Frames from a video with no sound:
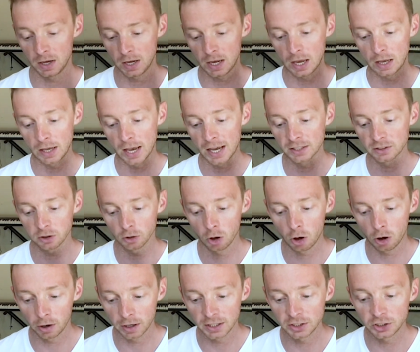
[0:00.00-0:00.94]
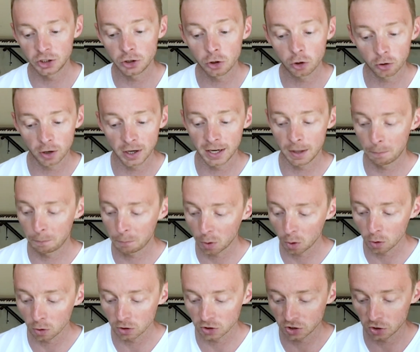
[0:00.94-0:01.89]
As long as you create a
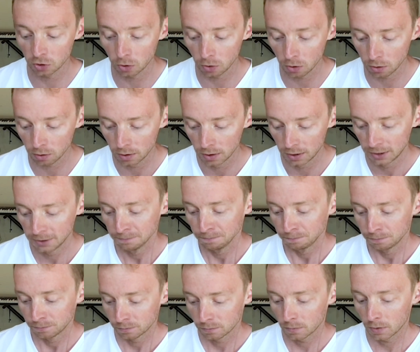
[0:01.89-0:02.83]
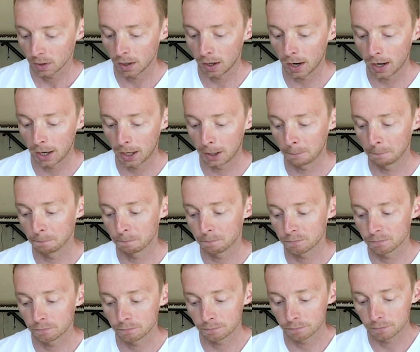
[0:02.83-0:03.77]
personal
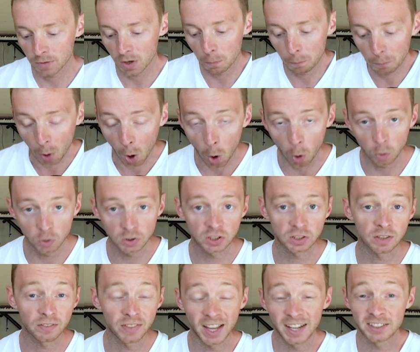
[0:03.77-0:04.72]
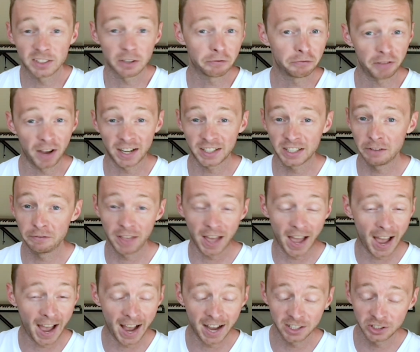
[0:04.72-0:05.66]
post that it's effective, that
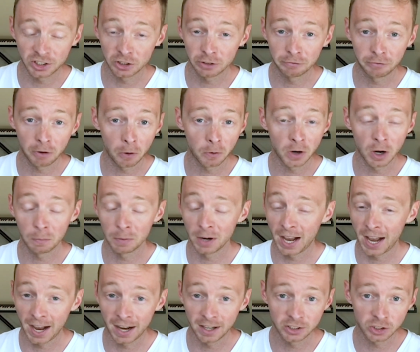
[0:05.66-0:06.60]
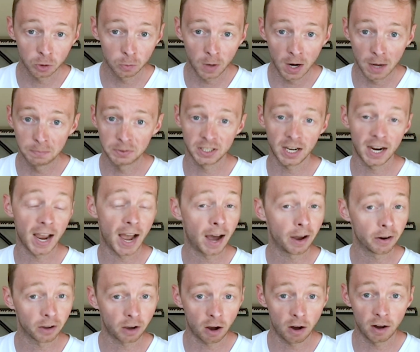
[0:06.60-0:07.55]
has your phone number, has your website, how
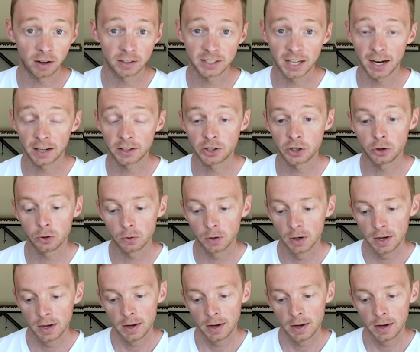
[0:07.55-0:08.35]
to contact you,